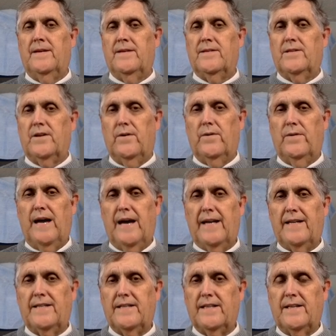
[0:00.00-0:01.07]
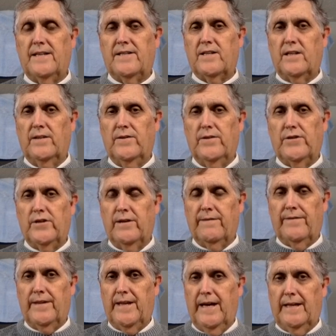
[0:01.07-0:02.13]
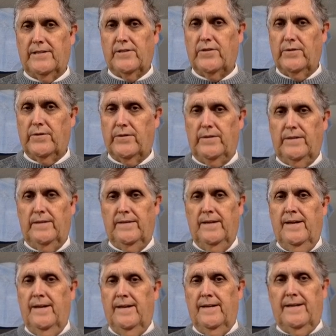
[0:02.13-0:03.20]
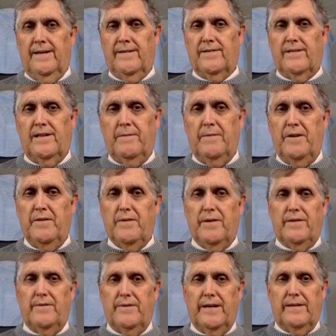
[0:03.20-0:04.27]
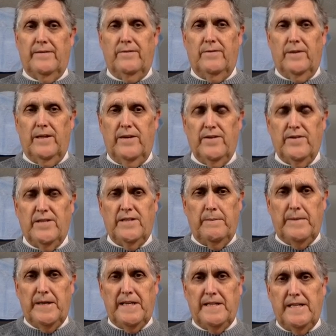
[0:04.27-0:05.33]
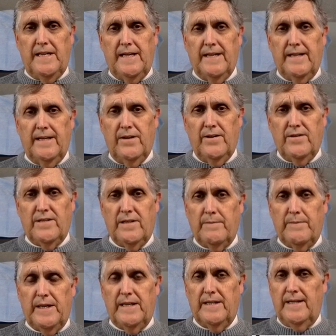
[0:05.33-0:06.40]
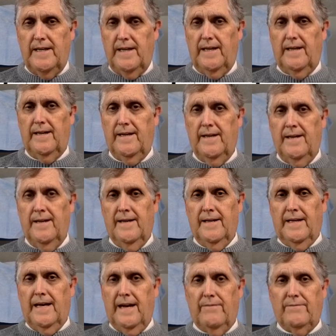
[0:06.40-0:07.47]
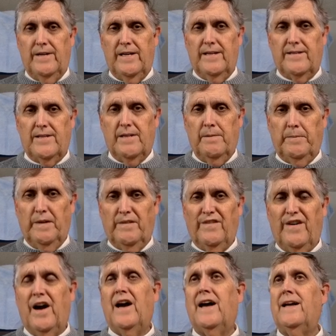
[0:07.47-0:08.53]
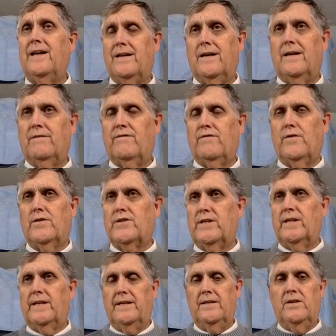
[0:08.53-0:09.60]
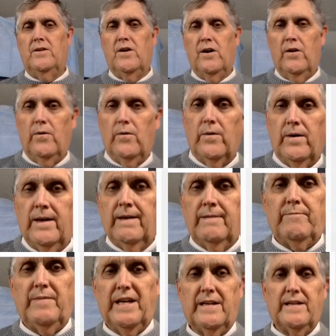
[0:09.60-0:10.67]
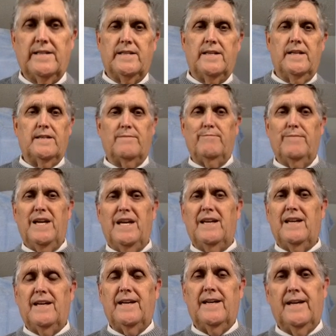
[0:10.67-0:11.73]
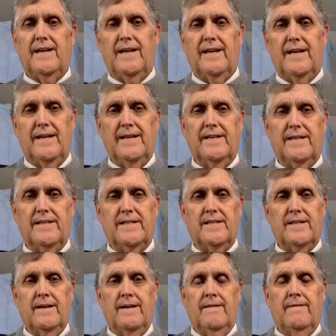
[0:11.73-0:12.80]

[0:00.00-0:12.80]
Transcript: So that is the solution for that circle. Now some of you are going, well here's a BD and here's a BD. Can't we simplify? Unfortunately no, because this B is